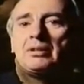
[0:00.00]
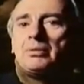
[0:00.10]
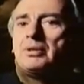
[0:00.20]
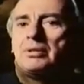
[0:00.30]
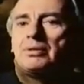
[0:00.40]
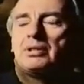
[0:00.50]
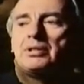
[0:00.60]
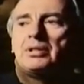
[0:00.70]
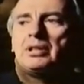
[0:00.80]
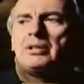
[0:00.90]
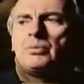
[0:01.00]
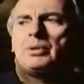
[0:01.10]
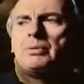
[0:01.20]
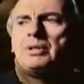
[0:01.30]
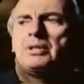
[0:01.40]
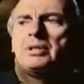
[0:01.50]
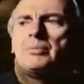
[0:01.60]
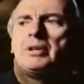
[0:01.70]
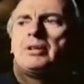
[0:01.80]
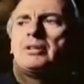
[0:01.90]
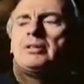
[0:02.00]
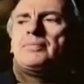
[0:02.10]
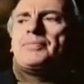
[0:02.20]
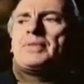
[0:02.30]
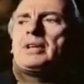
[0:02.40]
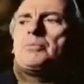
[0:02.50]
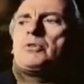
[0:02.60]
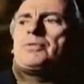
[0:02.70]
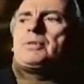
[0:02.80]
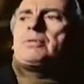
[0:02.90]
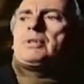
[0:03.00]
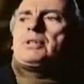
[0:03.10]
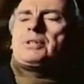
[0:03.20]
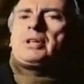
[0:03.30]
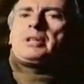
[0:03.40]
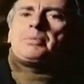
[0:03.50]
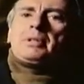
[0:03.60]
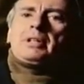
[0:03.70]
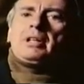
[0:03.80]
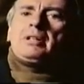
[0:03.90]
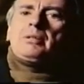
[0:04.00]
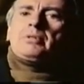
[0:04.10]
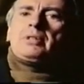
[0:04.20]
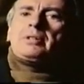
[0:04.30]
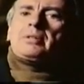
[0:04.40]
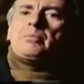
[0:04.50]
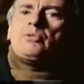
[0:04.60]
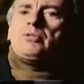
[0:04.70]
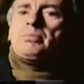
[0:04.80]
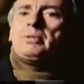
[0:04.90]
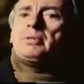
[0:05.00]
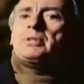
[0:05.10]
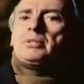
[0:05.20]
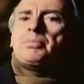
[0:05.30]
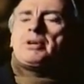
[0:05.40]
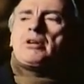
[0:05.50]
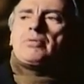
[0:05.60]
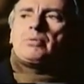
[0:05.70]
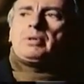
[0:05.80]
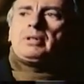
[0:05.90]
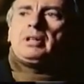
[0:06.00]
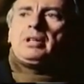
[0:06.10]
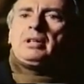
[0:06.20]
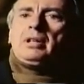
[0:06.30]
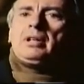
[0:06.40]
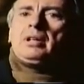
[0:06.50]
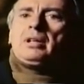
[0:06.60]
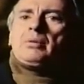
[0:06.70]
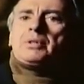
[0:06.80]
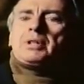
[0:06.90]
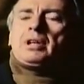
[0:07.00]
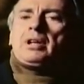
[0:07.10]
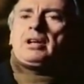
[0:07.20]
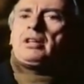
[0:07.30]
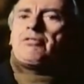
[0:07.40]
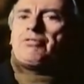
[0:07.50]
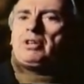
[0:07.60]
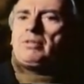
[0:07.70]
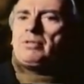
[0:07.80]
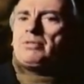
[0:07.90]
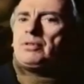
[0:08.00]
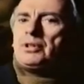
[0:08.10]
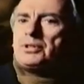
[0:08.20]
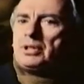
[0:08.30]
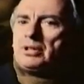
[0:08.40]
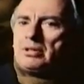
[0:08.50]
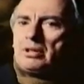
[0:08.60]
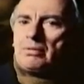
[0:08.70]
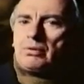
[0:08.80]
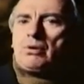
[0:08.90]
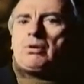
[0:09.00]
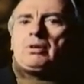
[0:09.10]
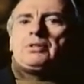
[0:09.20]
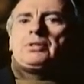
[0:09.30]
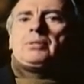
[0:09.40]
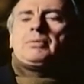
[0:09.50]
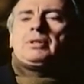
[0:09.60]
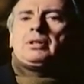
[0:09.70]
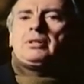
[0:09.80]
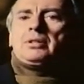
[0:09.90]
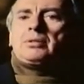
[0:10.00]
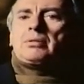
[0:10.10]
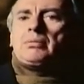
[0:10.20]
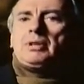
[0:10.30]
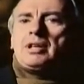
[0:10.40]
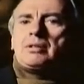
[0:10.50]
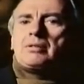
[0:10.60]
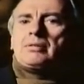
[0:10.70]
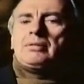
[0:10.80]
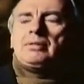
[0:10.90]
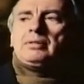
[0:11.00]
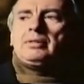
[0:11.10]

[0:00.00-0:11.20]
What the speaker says: So there is no such thing. And one of the reasons in America I'm often criticized by the gay liberation movement, which is a powerful one, which I highly favor for the changing of laws, and discrimination.